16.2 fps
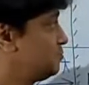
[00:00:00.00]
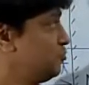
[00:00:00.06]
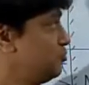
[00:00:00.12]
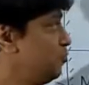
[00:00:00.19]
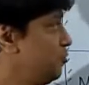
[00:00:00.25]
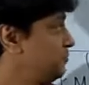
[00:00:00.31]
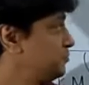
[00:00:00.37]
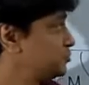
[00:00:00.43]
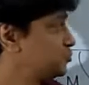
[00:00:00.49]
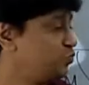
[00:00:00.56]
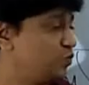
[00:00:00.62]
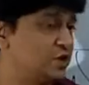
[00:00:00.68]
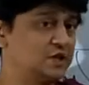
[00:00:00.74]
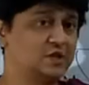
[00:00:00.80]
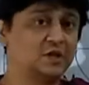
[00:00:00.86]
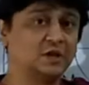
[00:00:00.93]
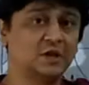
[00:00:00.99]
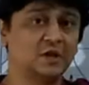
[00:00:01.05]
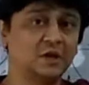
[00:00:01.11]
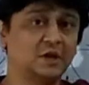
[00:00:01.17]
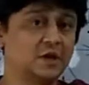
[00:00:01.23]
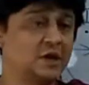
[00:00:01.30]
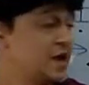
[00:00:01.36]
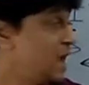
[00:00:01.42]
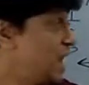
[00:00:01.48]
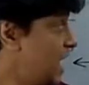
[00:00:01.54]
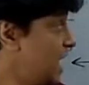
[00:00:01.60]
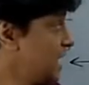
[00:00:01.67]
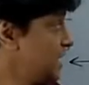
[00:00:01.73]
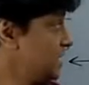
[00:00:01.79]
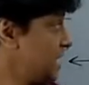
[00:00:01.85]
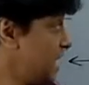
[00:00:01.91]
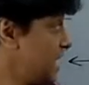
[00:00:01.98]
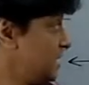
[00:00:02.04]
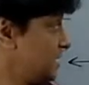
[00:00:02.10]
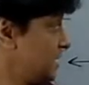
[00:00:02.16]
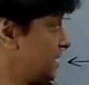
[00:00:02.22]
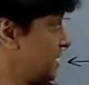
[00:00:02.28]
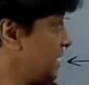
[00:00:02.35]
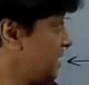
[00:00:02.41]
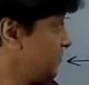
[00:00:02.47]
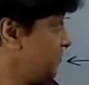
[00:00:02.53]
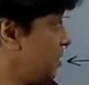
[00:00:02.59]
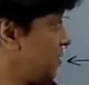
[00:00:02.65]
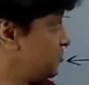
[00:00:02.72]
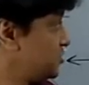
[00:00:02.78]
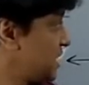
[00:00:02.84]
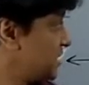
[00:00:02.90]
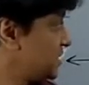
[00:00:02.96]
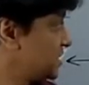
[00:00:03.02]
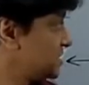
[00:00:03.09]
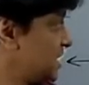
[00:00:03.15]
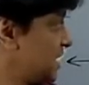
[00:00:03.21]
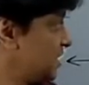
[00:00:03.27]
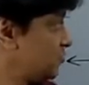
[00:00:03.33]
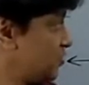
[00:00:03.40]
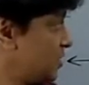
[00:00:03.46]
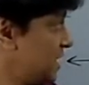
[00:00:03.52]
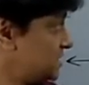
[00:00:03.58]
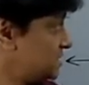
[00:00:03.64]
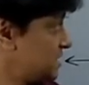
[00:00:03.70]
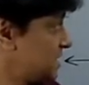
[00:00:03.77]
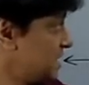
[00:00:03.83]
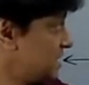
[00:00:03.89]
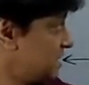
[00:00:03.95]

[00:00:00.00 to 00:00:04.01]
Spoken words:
moves with and if object is at rest,